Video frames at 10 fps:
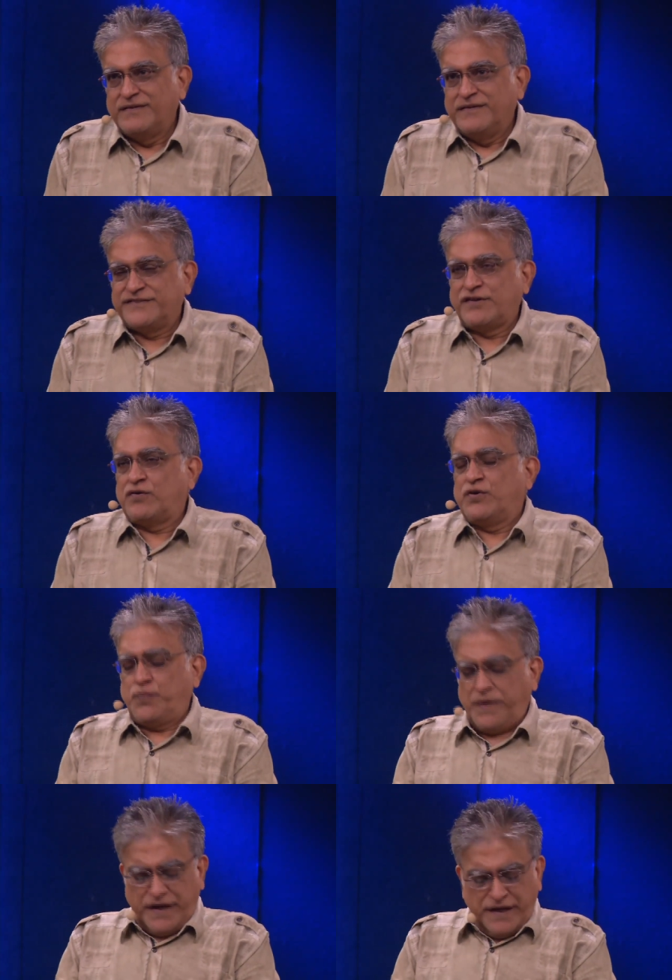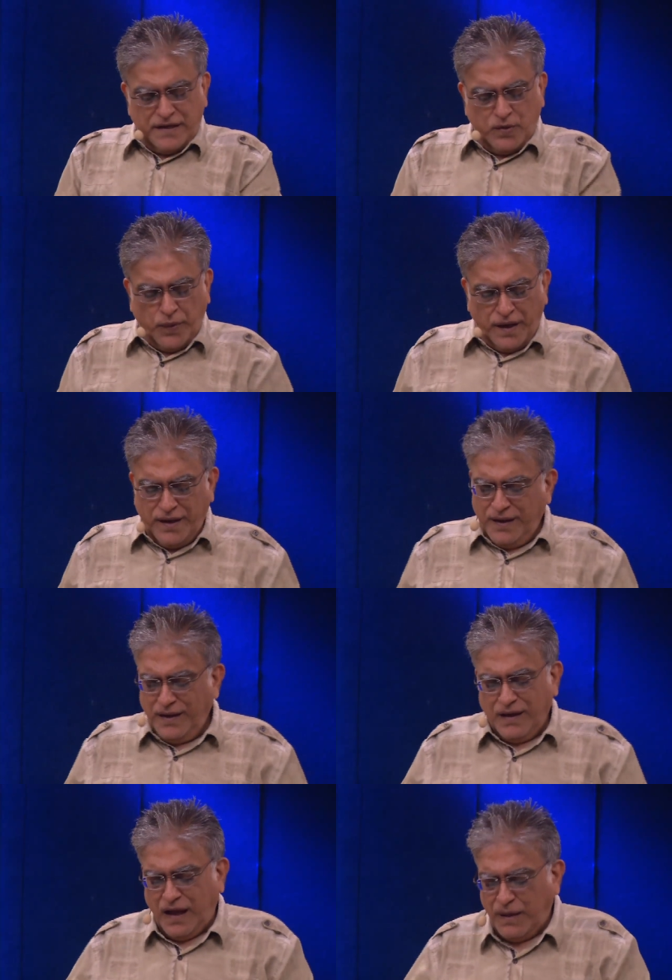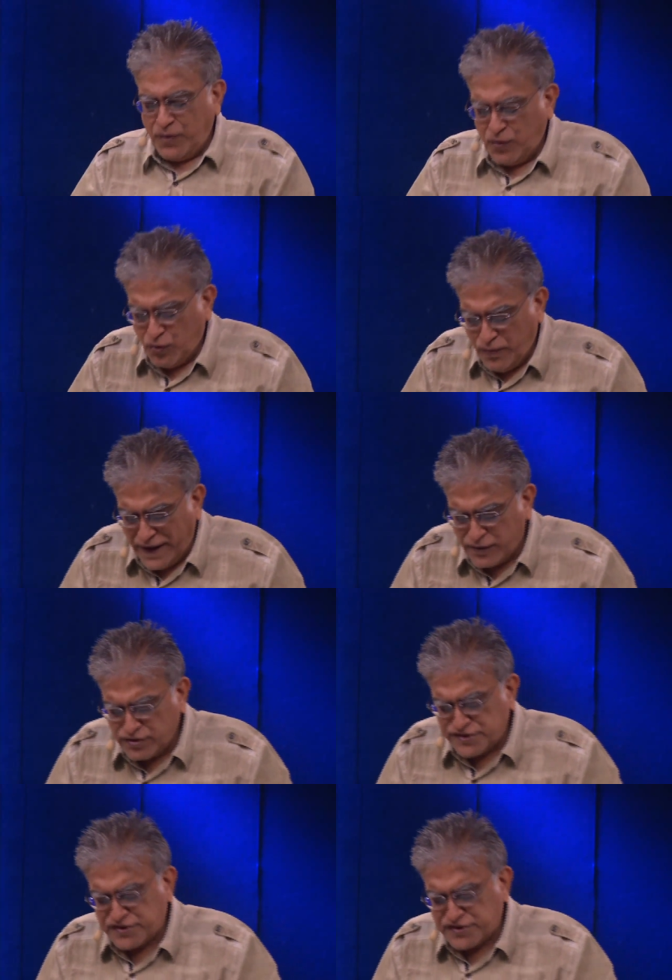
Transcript: It's not going to be any other way. I'm going to go back to the